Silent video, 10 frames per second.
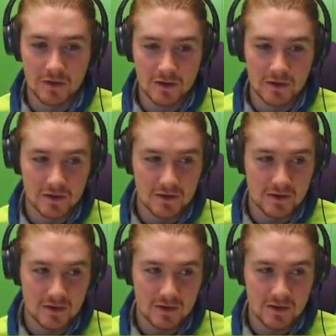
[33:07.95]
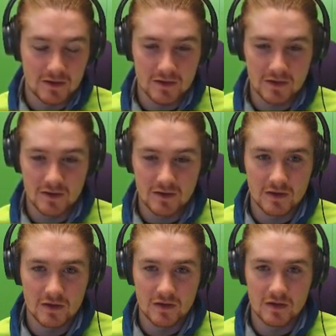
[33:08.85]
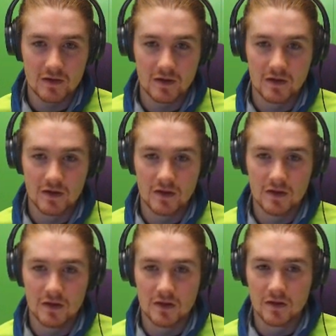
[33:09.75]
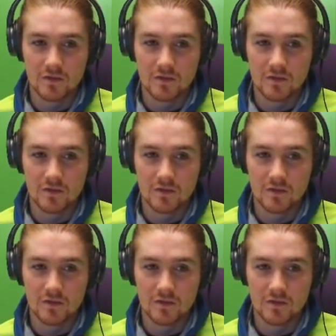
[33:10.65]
What's my bounty? Is anybody in, uh, back in the prison?